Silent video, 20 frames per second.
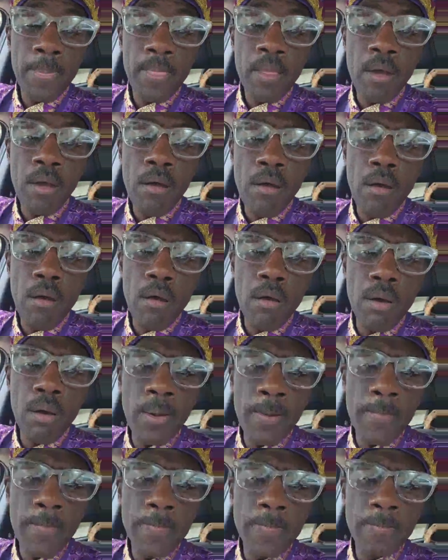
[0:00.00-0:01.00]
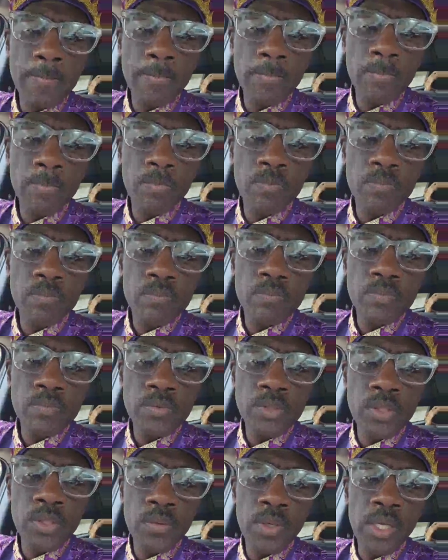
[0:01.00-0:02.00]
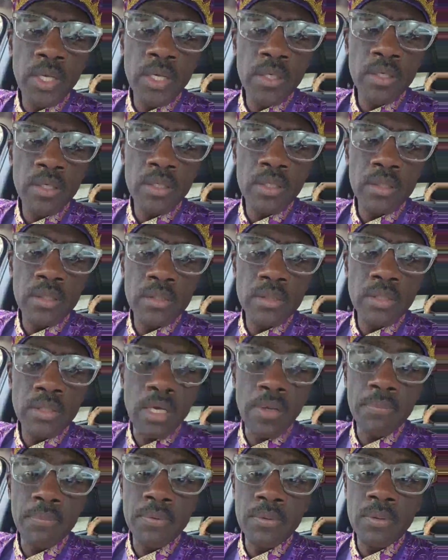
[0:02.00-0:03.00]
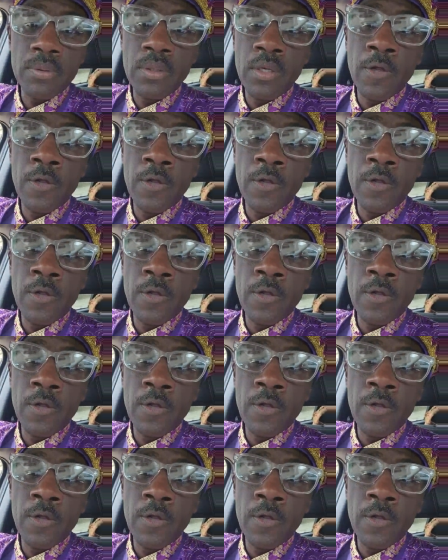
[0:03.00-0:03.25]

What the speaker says: Oh, no hater can stop you.